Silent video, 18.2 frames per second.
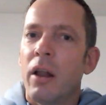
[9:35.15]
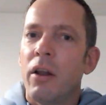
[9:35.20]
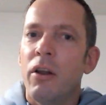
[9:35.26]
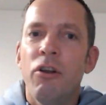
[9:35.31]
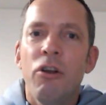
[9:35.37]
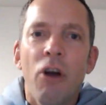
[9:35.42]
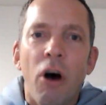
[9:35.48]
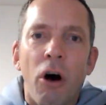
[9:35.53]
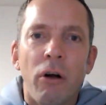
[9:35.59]

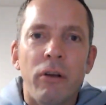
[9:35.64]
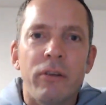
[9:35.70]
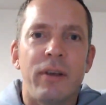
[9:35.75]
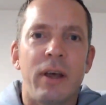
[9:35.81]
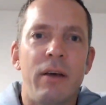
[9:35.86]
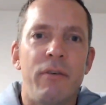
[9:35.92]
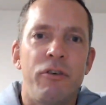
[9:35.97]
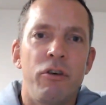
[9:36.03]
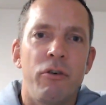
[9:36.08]
Not
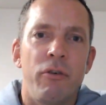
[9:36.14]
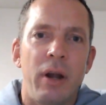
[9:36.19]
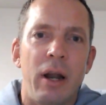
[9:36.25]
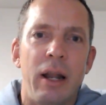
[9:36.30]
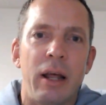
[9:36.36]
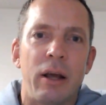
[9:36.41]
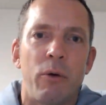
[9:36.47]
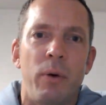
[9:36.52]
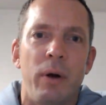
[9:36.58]
if you're in a
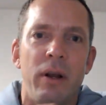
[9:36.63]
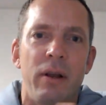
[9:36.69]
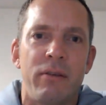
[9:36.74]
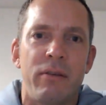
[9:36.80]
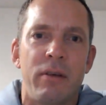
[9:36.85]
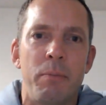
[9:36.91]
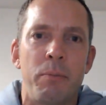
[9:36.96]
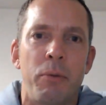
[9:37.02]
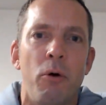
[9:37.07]

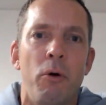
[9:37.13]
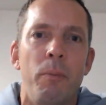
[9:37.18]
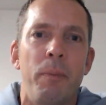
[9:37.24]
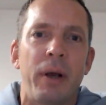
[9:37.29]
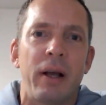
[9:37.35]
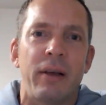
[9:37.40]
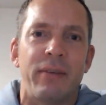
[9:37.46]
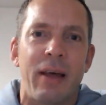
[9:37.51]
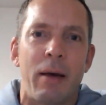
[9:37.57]
liquidity pool,
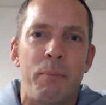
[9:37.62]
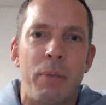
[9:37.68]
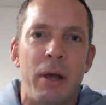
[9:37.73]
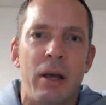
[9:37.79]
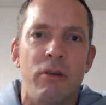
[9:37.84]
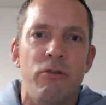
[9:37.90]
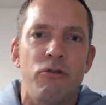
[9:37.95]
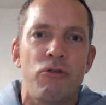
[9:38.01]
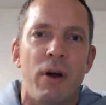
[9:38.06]
because they're
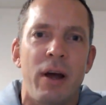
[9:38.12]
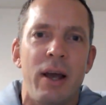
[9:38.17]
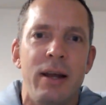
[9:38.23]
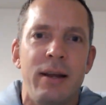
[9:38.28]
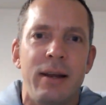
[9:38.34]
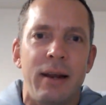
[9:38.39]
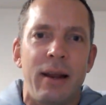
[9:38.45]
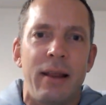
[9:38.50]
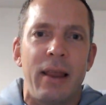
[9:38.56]
being
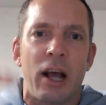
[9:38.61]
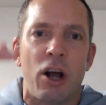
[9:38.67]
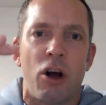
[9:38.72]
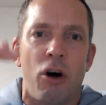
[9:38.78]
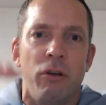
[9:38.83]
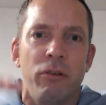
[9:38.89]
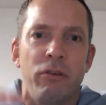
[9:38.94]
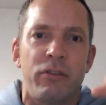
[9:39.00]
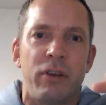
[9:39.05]
traded and they're
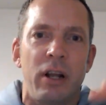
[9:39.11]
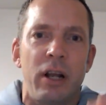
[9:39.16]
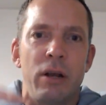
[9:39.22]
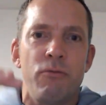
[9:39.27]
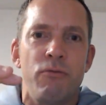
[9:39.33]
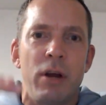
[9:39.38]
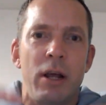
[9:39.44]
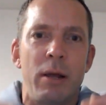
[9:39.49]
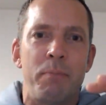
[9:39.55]

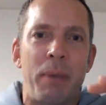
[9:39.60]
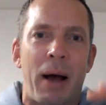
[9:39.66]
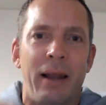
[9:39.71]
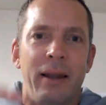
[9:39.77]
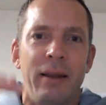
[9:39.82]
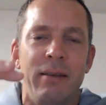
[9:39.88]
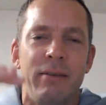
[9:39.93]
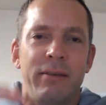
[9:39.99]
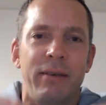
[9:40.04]
constantly
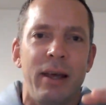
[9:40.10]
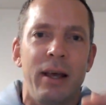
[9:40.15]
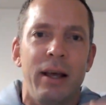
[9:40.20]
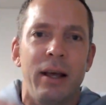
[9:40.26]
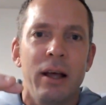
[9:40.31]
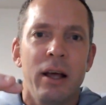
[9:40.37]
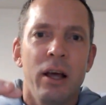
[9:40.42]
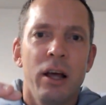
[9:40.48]
rebalancing.